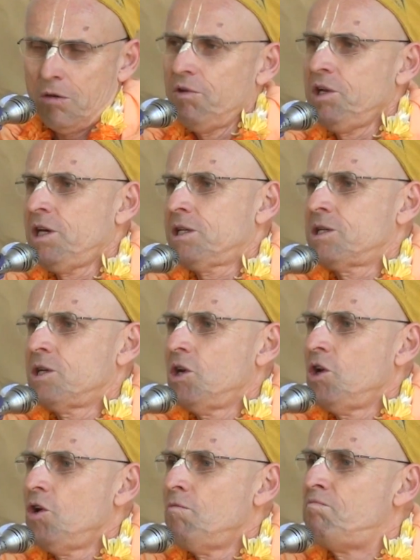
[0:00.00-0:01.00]
We're not
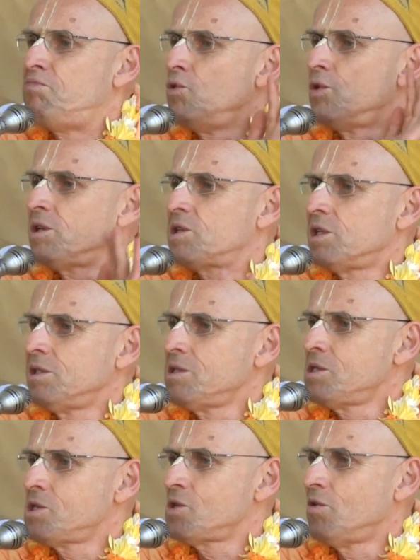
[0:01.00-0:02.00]

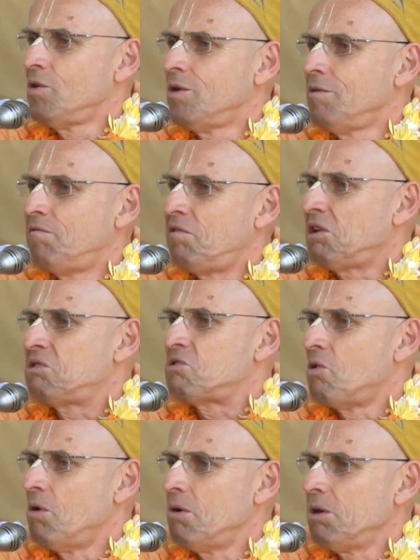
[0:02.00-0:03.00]
Puritans or
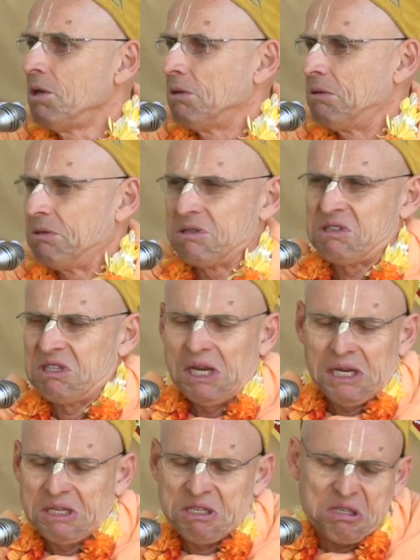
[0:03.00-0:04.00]
Victorian
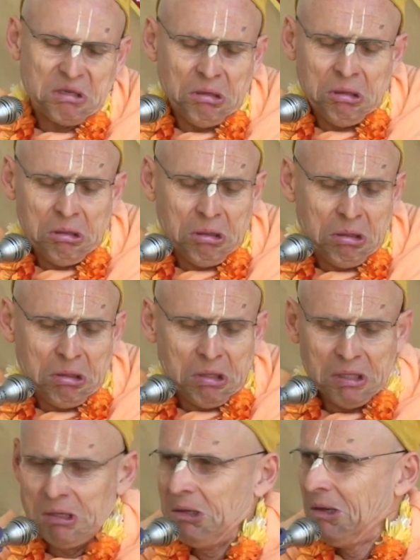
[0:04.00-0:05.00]
sex.
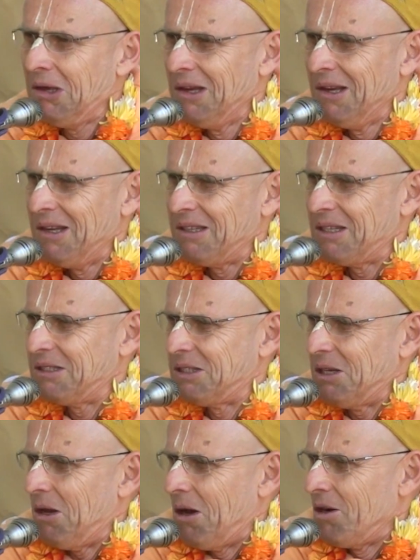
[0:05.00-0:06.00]
So it's
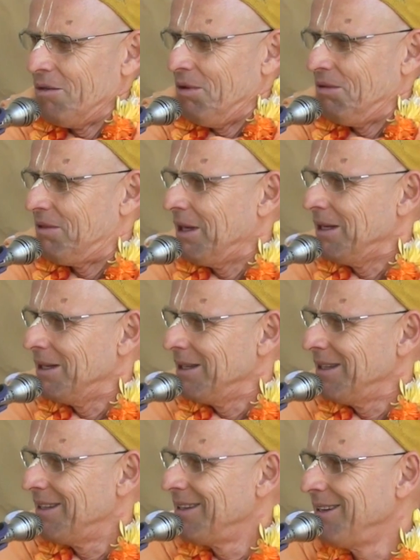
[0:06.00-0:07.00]
a horrible
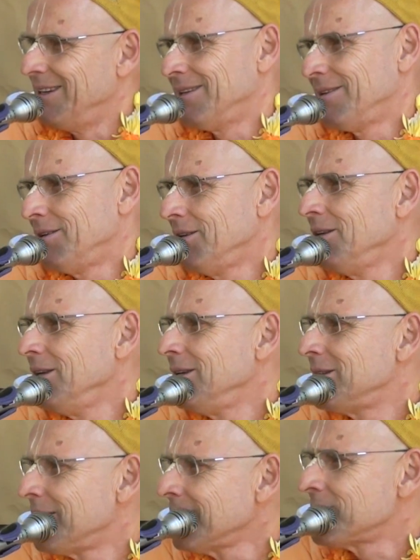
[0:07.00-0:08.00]
thing.
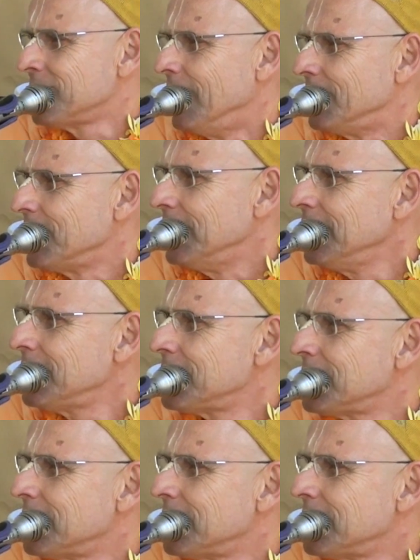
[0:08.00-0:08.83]
That's not it.